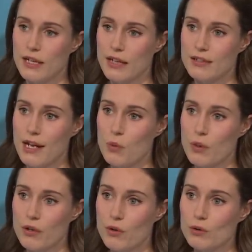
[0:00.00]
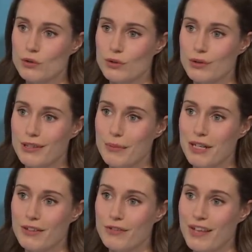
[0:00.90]
and now we are also in the
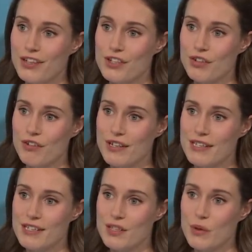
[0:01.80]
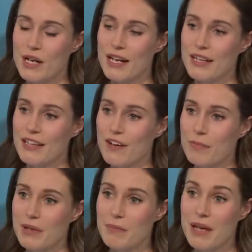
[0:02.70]
middle of energy crisis. So there
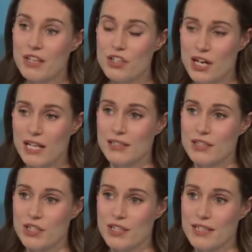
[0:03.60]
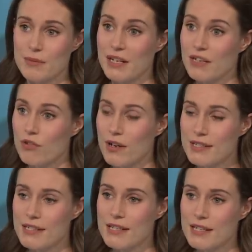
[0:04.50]
have been many challenges, many
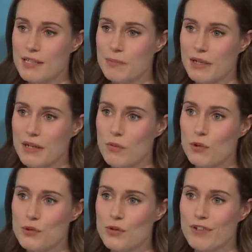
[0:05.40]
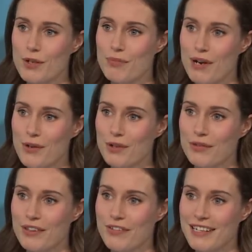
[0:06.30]
crises, but I'm also very proud
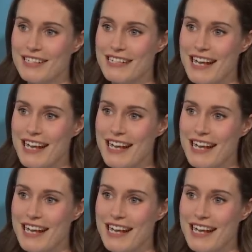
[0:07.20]
of the Finnish